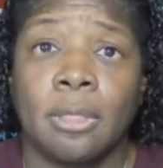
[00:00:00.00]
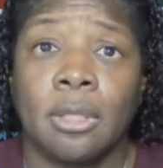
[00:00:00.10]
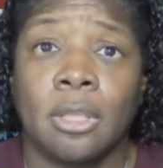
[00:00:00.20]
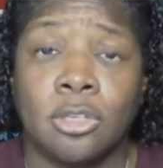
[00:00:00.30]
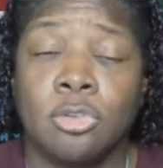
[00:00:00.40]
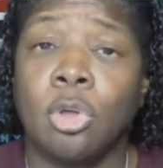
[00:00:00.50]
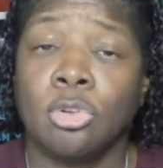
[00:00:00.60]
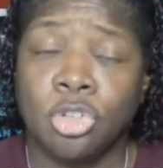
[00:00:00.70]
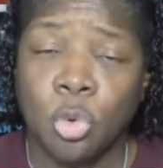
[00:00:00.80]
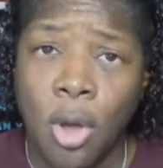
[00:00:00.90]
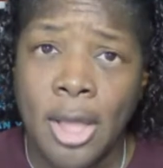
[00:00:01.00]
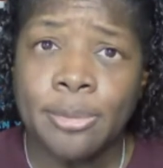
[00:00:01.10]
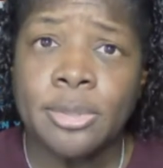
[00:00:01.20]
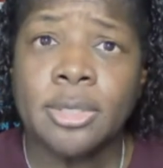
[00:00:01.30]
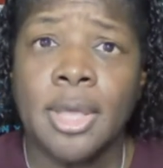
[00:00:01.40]
because you can go to the
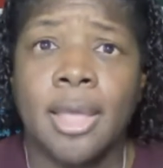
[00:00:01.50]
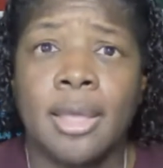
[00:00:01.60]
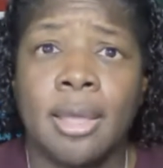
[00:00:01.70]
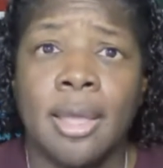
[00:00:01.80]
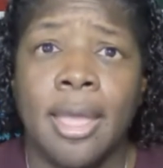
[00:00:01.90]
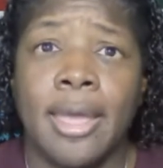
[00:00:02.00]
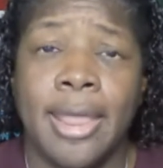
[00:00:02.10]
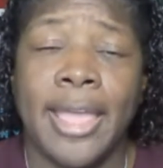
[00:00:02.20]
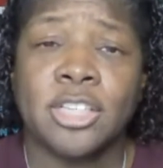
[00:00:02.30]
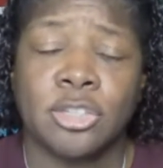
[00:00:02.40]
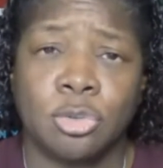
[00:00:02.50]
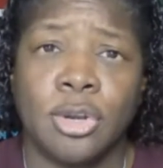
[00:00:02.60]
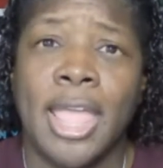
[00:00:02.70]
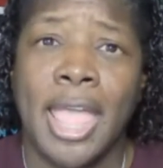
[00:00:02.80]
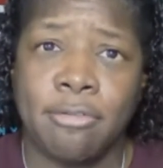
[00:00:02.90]
YMCA and ask, do
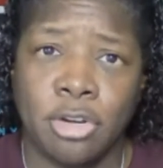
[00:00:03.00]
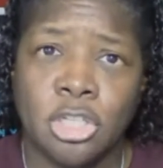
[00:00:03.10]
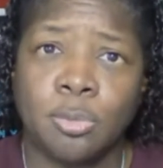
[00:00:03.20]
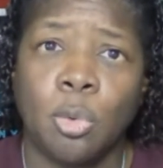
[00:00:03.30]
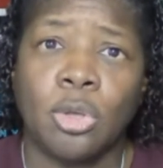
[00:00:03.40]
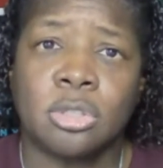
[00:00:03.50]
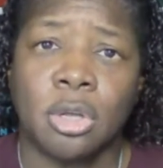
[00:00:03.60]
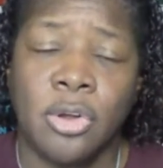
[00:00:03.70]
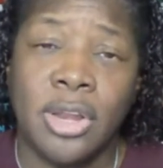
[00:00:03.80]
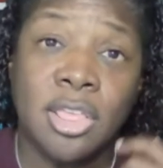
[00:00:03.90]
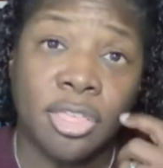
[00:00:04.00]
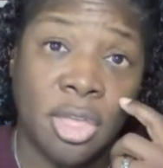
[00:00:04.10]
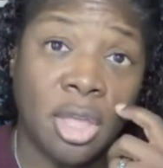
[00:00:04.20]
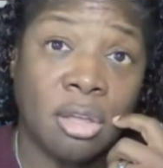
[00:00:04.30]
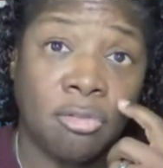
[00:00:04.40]
they have any sports or
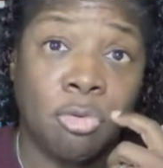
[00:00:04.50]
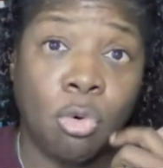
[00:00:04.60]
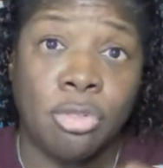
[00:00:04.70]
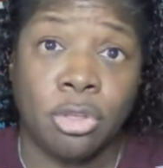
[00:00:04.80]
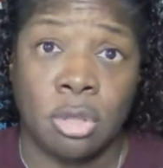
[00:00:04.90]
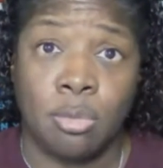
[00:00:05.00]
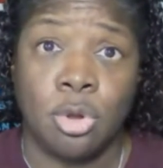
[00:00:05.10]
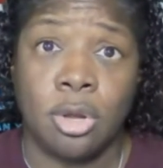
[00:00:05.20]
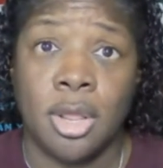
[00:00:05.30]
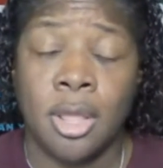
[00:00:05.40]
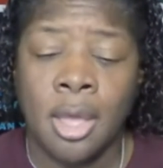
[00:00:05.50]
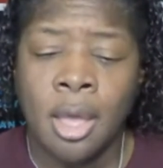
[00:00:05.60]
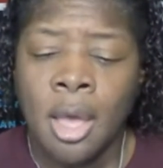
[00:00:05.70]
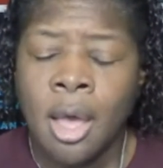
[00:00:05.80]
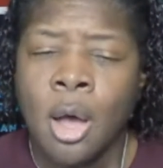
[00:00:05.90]
anything for the community?
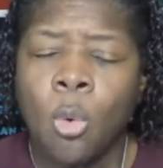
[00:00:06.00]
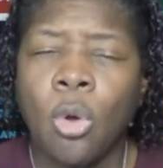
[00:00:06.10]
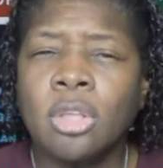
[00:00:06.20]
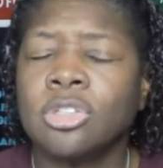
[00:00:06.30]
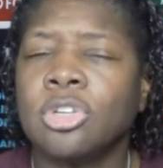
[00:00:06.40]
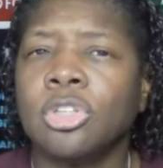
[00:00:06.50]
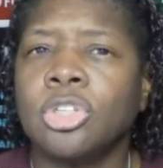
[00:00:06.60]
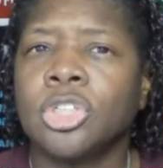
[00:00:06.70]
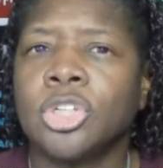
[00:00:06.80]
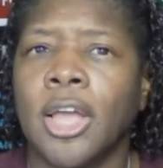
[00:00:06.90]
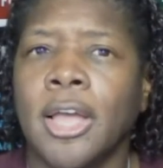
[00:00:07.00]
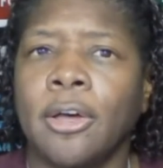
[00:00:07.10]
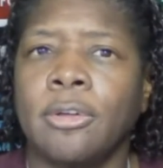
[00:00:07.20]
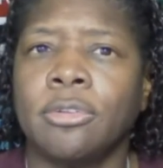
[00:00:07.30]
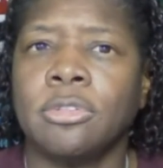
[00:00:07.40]
Once your
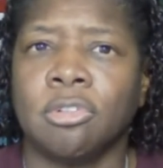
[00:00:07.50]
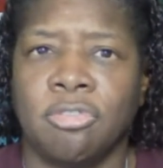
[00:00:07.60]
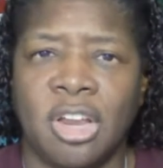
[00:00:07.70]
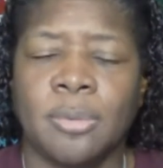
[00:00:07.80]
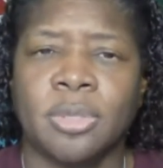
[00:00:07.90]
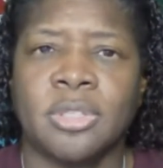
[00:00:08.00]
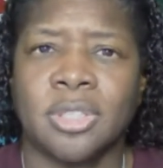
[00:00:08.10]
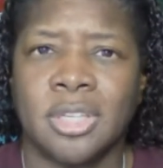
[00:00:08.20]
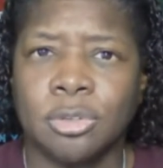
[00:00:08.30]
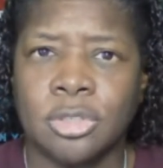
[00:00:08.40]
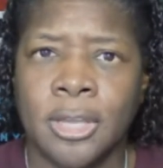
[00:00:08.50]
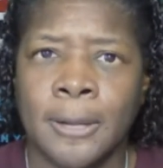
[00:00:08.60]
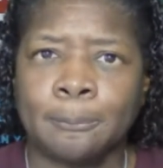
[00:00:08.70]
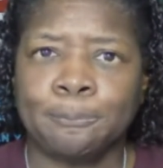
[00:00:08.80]
child develops a skill set